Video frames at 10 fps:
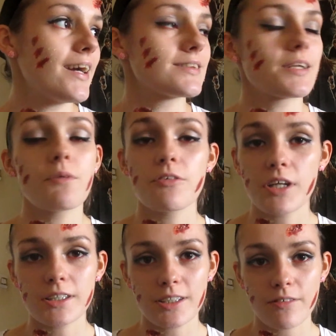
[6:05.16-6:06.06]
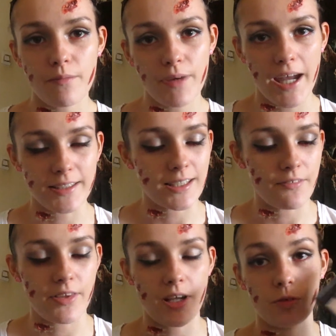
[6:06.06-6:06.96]
So moving on to around my eyes and
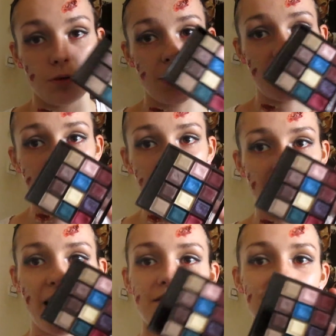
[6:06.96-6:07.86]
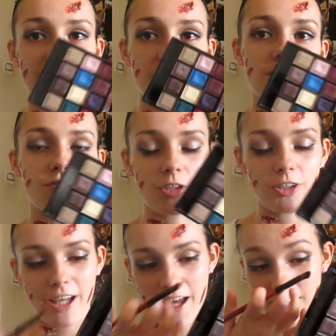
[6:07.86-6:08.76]
everything, I'm going to be using my ever so
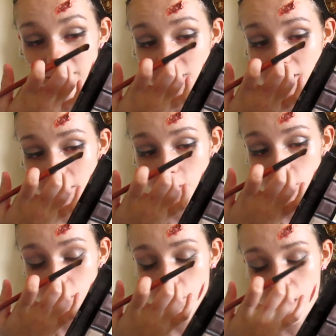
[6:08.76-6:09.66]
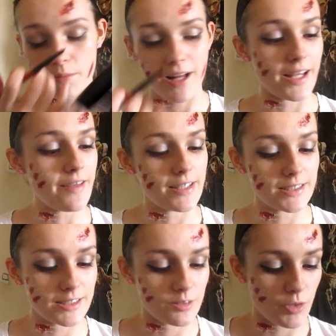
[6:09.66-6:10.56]
useful Vivo Colourblock palette.
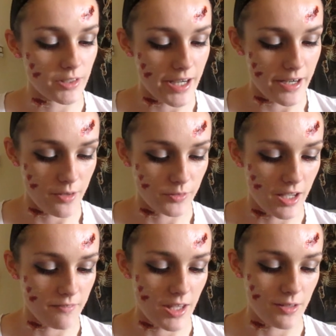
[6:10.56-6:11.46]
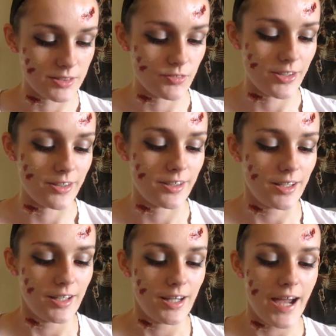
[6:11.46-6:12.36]
This is the one that I only ever use for
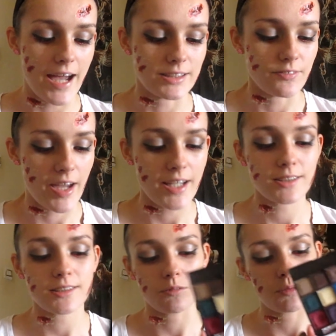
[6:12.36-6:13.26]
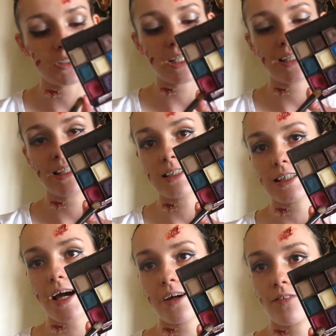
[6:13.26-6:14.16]
aspects. I'm going to be taking this
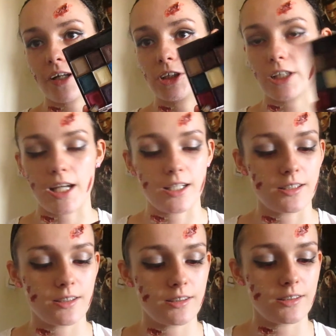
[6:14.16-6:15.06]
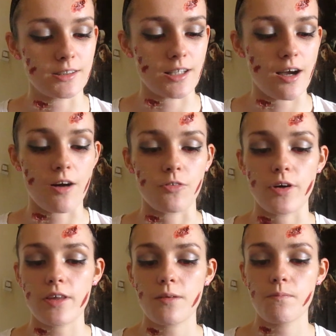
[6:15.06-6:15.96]
light red shade to start off
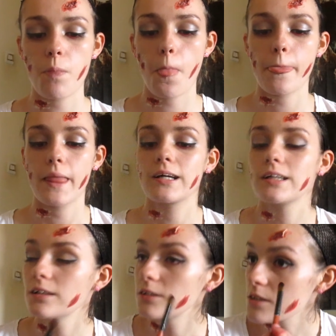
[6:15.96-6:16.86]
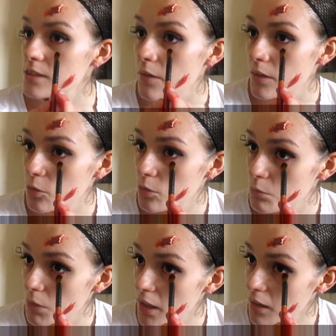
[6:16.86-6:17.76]
with, just going under
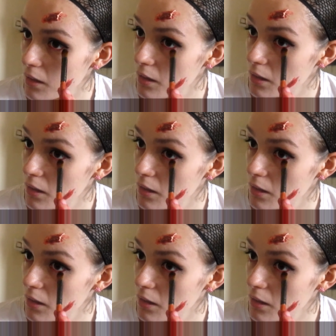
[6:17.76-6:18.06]
my eye.